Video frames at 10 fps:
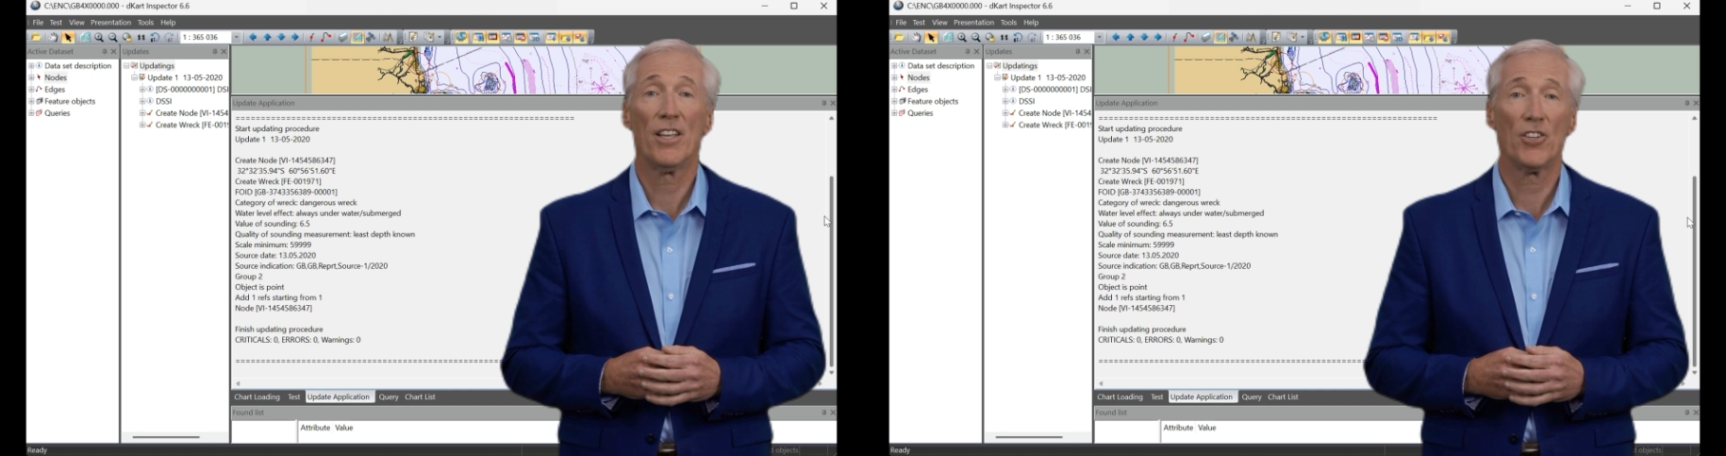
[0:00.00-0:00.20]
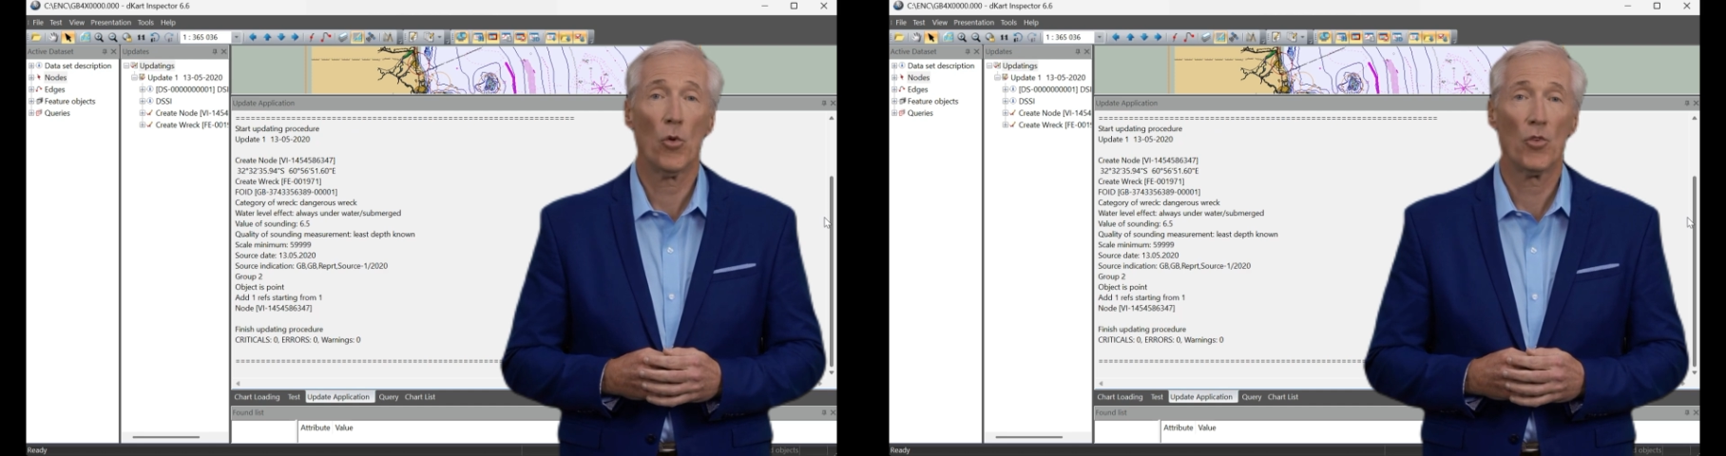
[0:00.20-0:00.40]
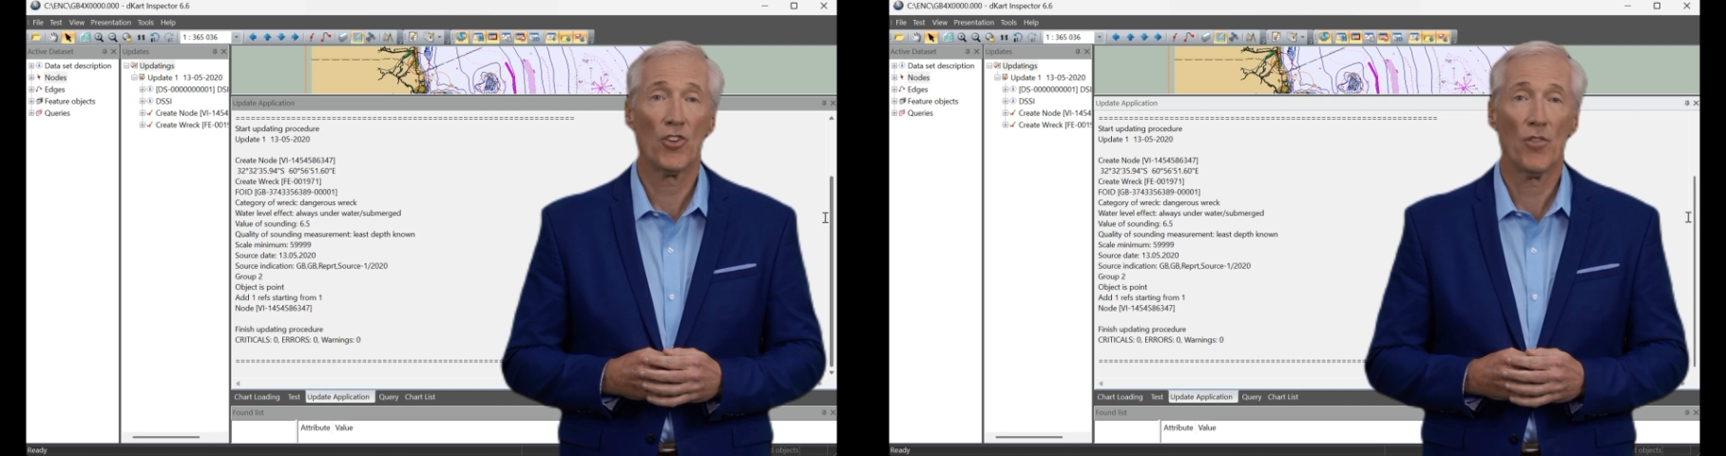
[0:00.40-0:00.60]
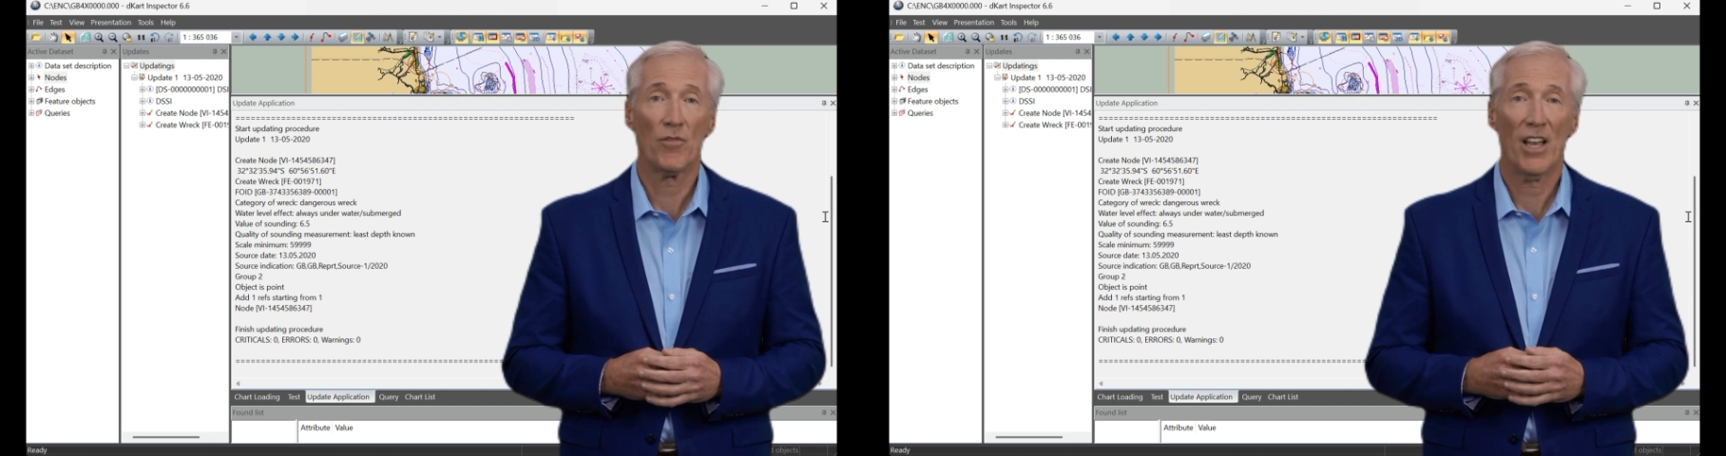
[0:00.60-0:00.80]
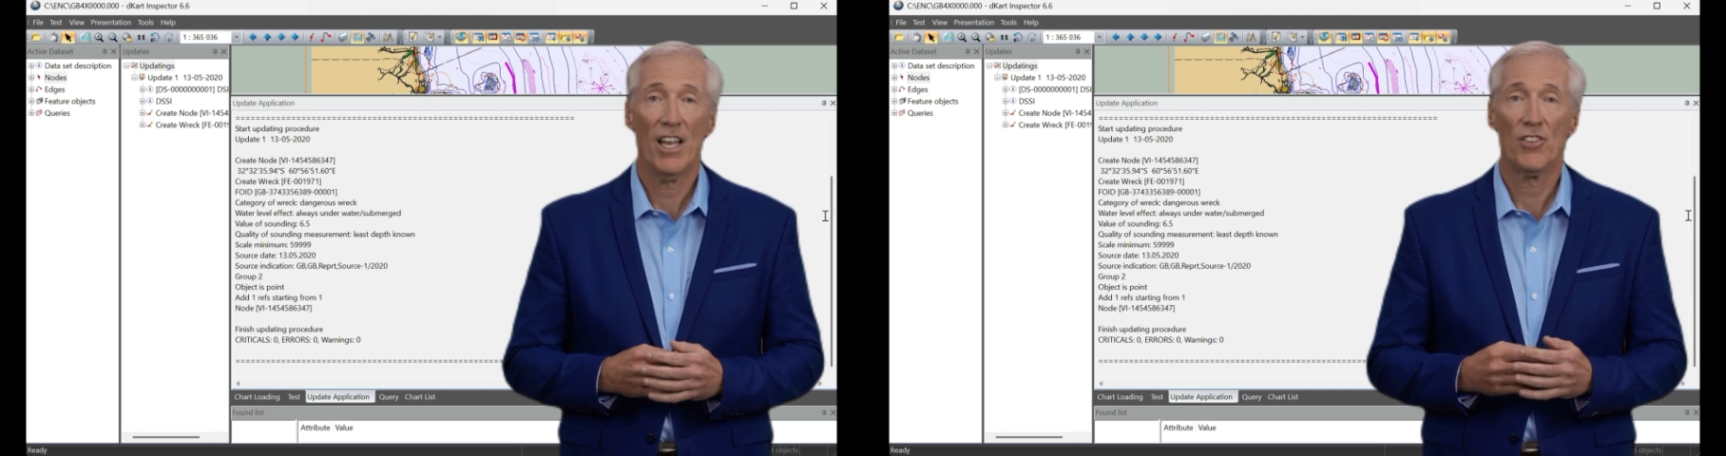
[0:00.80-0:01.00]
It also
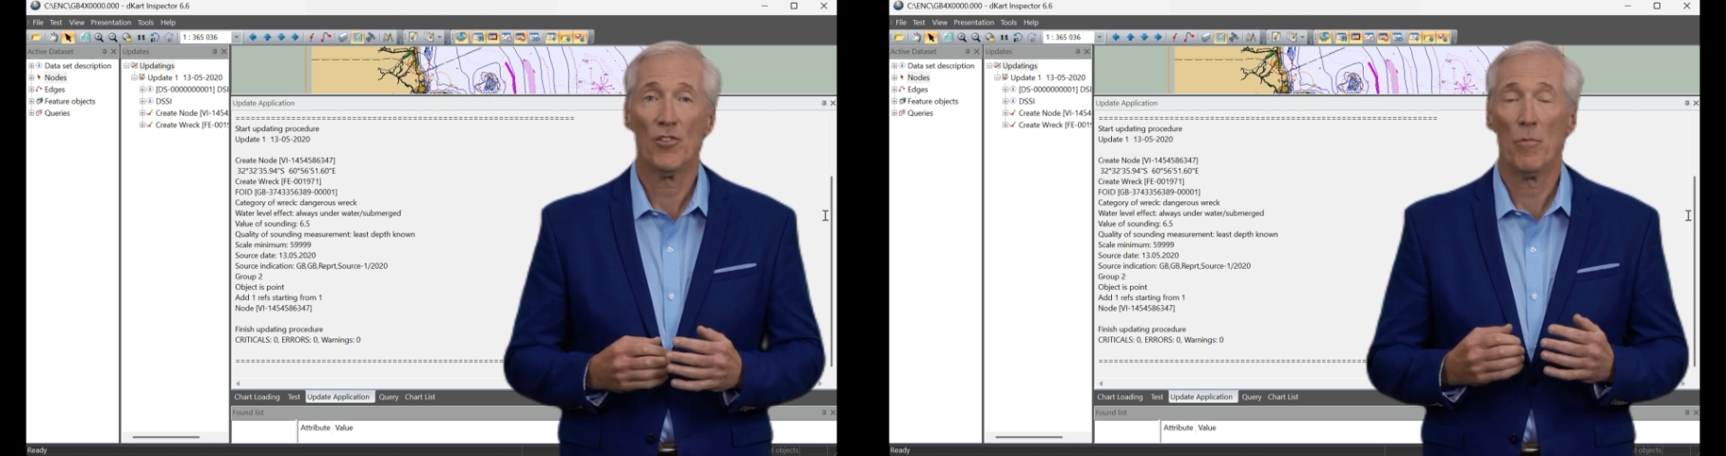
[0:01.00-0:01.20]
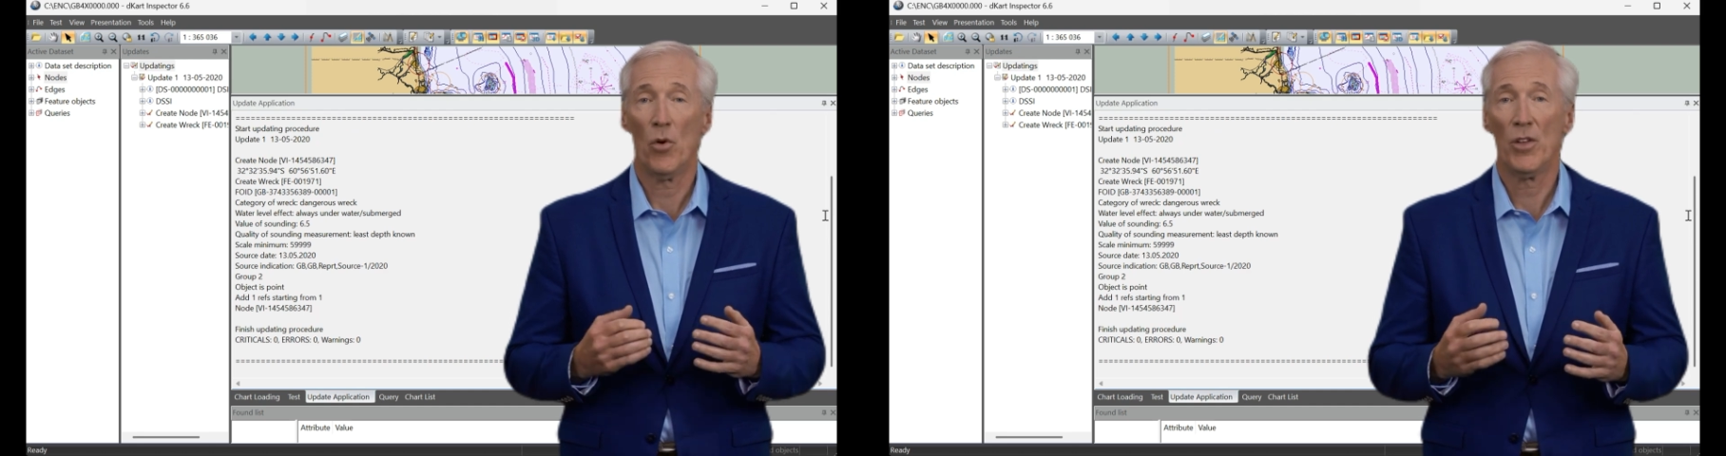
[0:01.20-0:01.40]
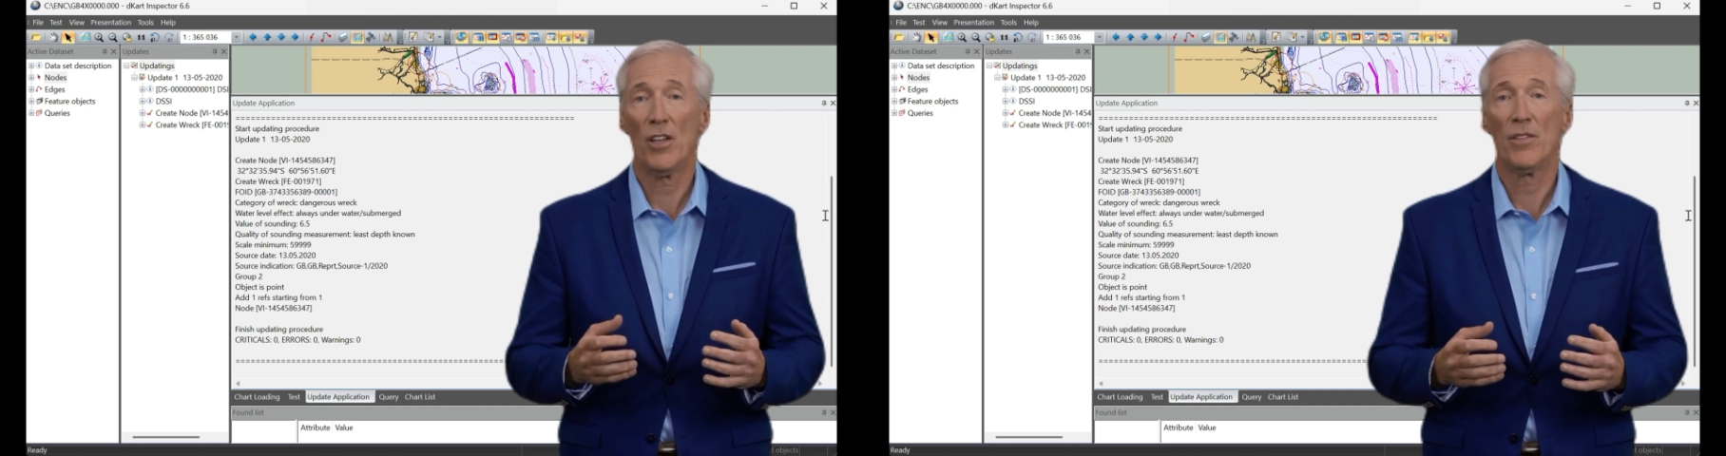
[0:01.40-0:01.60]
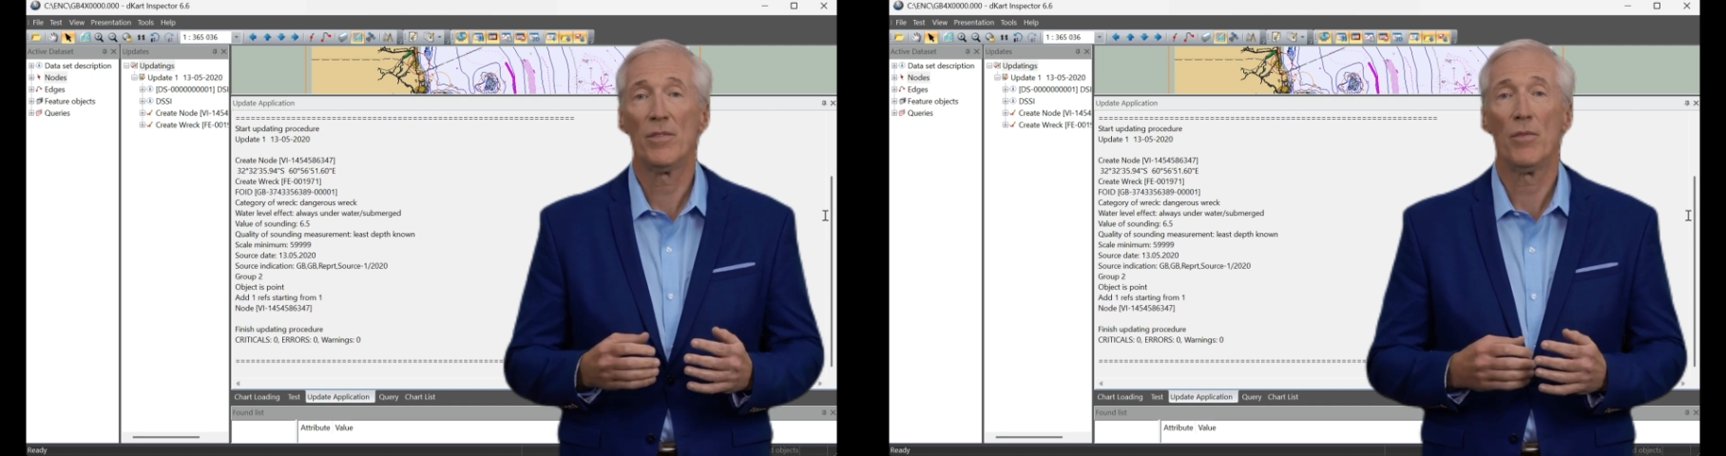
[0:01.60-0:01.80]
flags smaller,